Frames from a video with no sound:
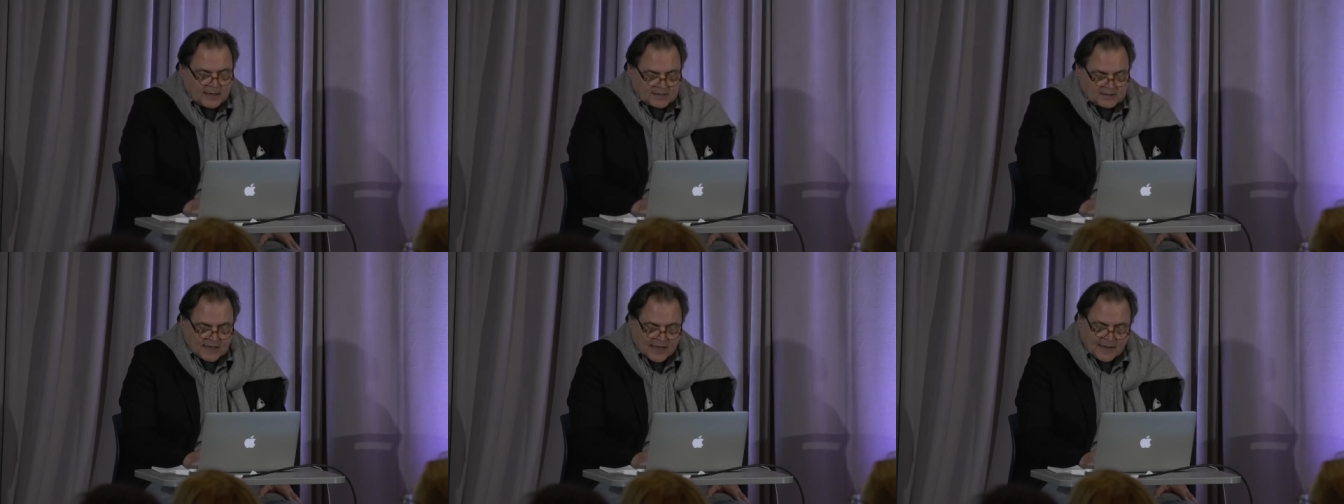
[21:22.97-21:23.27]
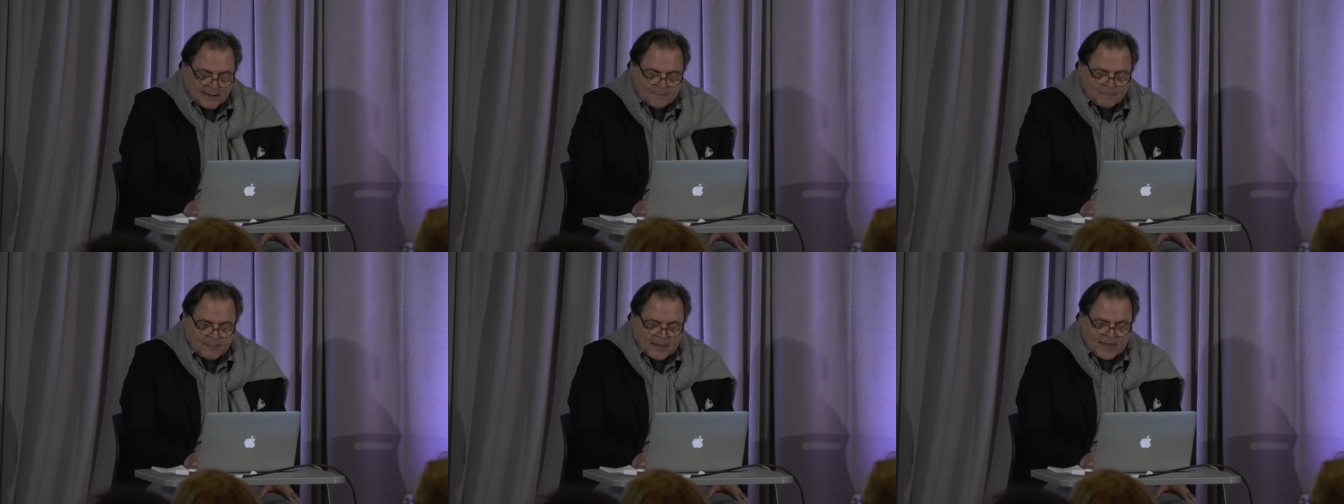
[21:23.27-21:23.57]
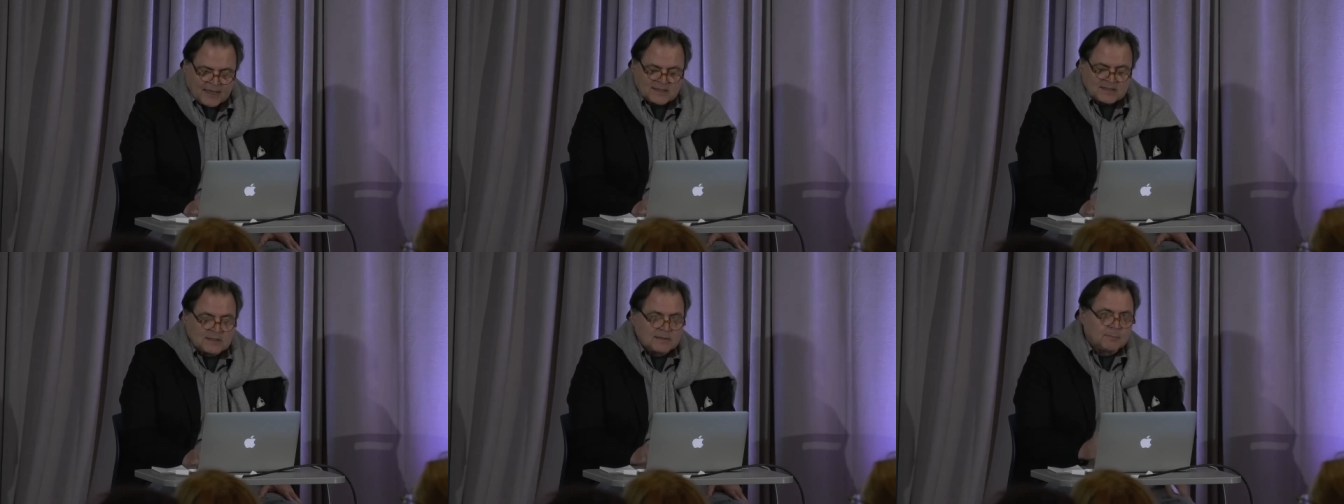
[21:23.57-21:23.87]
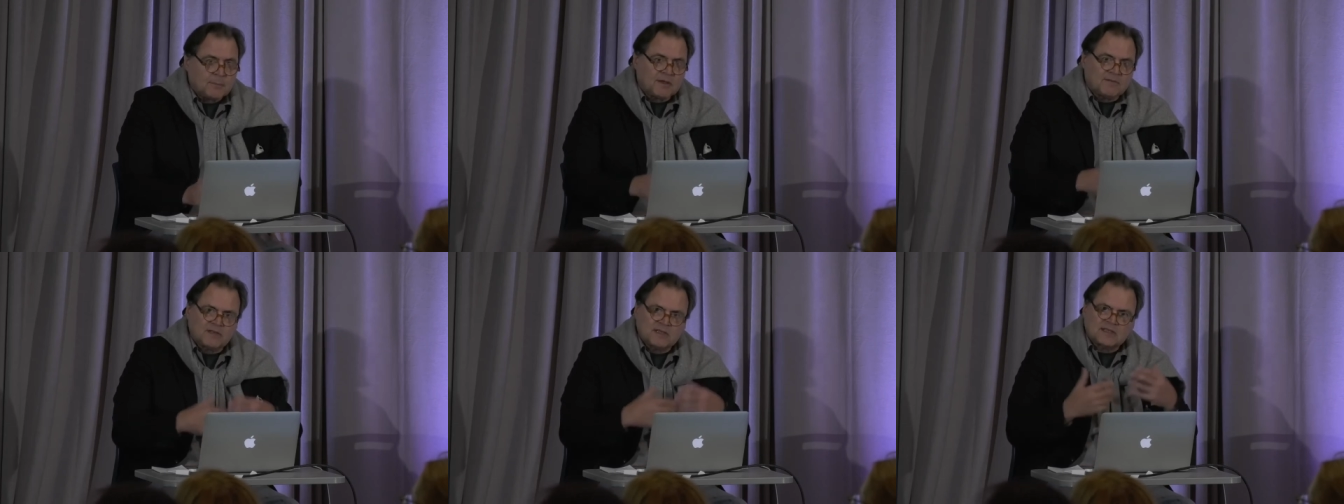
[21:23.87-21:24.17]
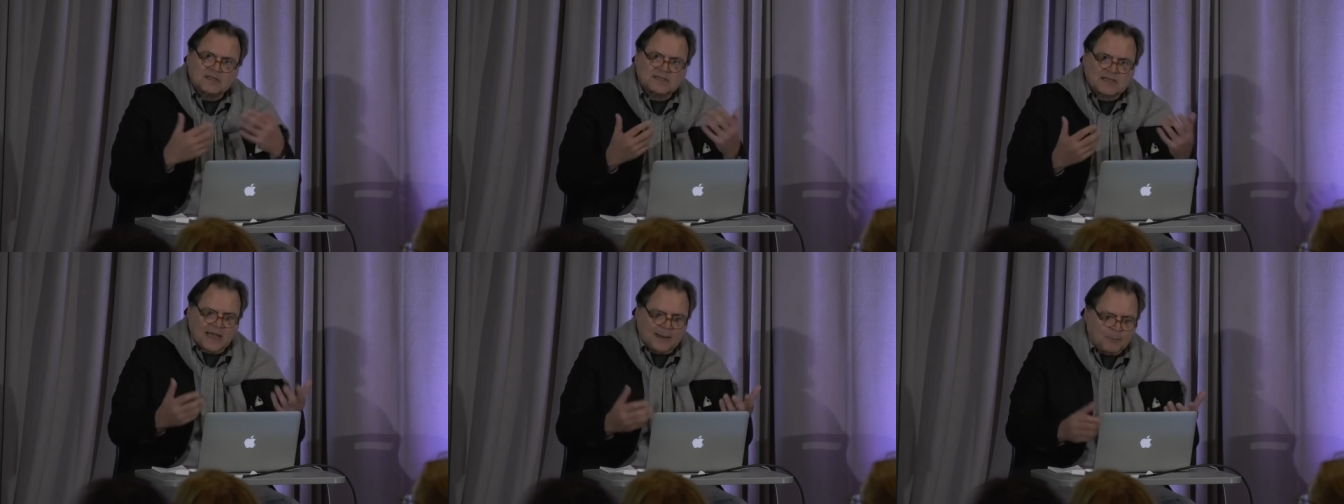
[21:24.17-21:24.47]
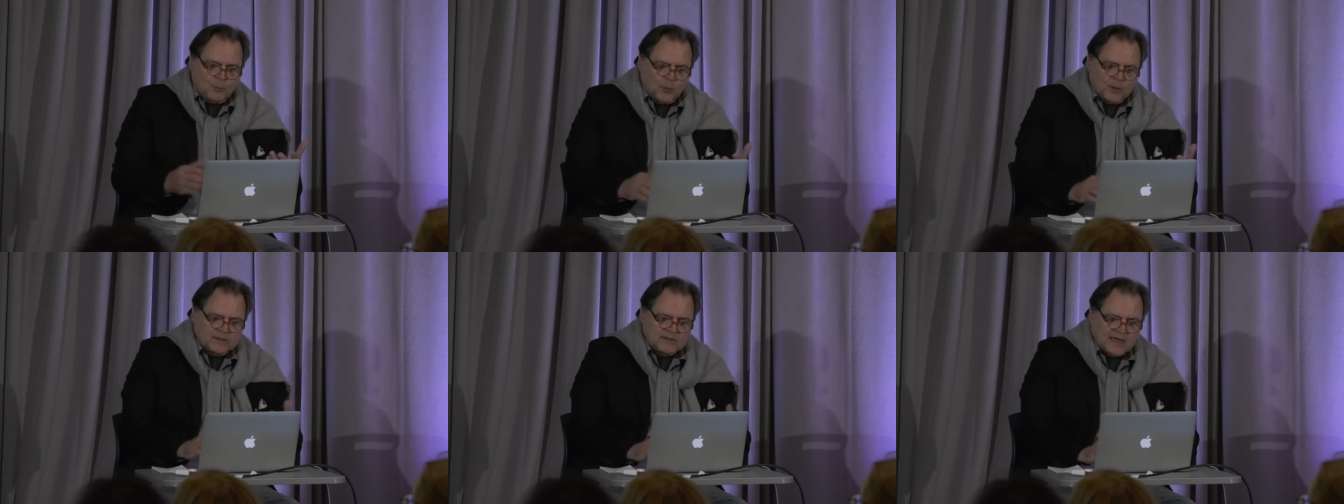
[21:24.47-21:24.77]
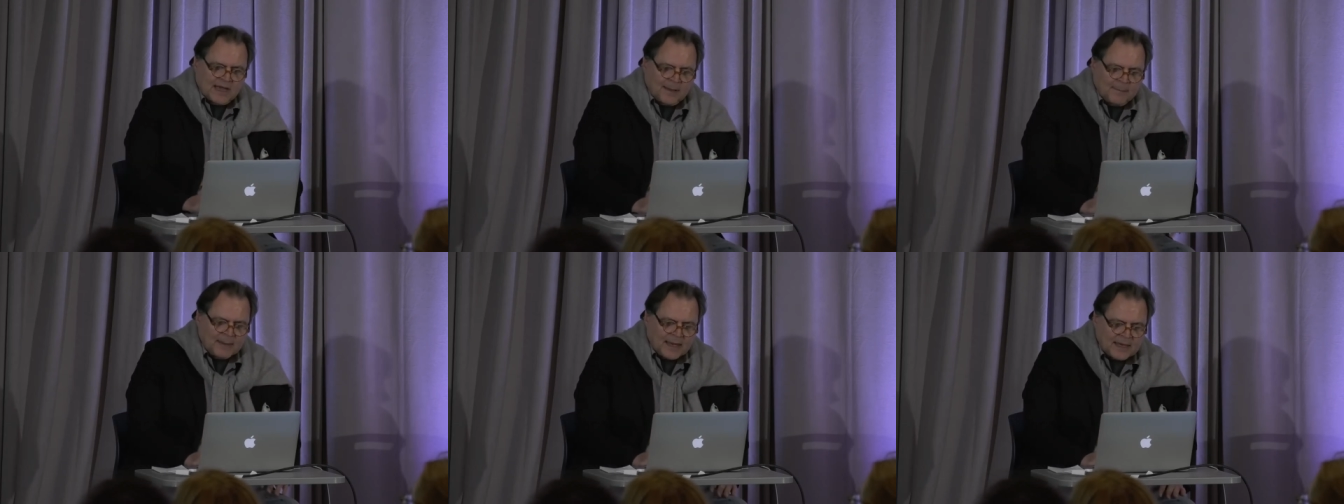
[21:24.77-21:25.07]
time based if it's type 1
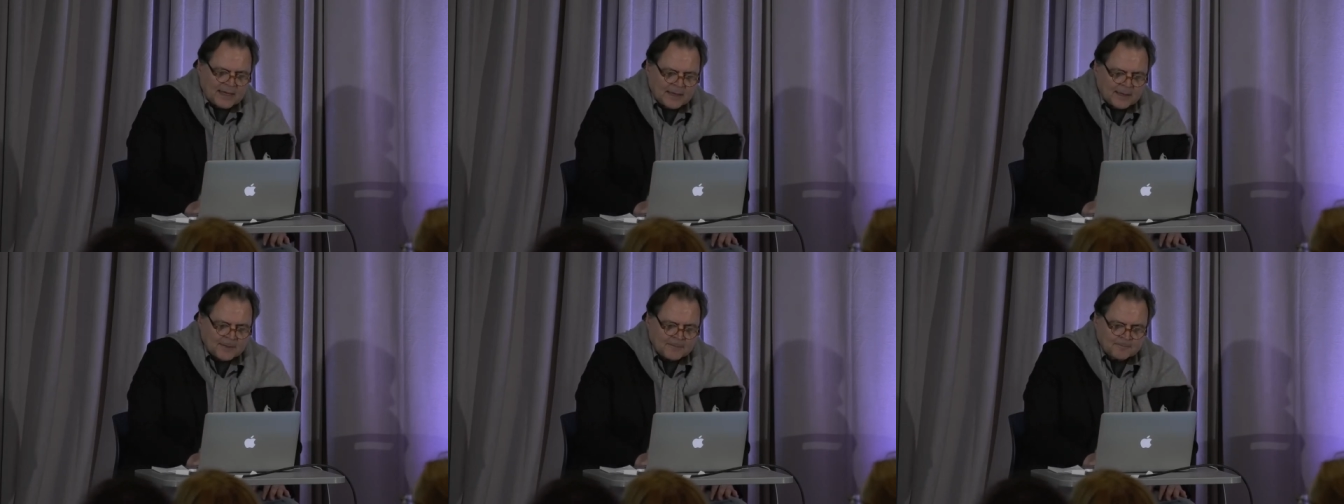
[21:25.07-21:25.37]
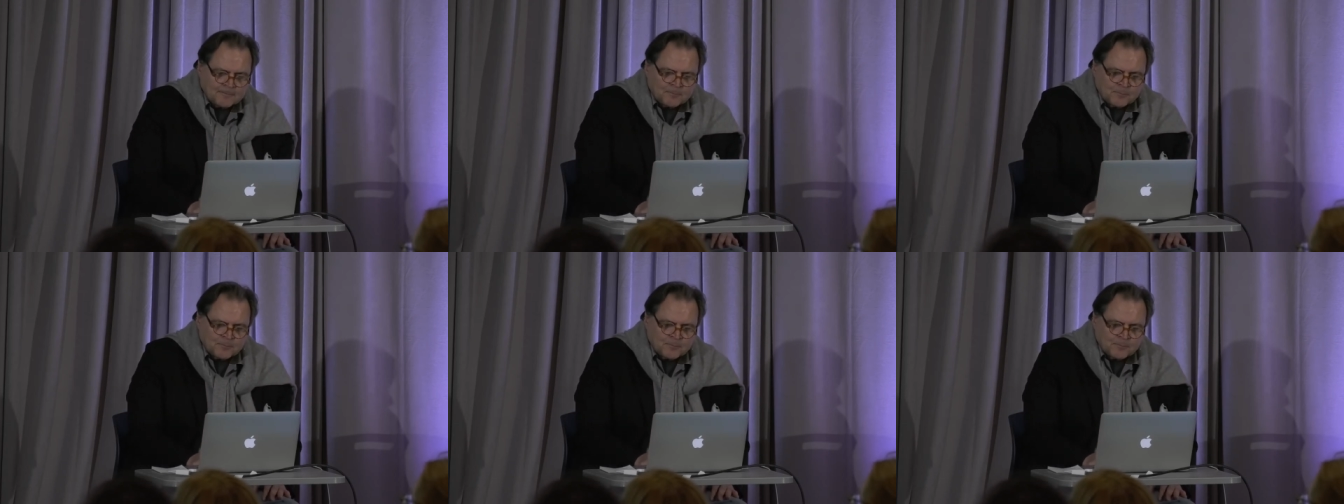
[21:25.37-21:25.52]
diabetic.